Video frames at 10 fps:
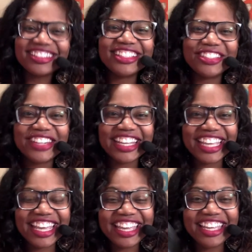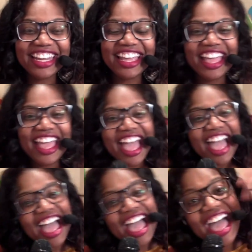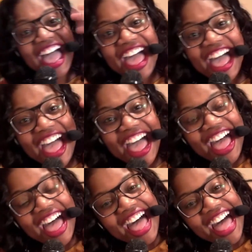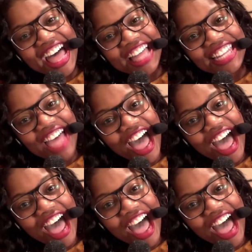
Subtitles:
Do it again. Hello,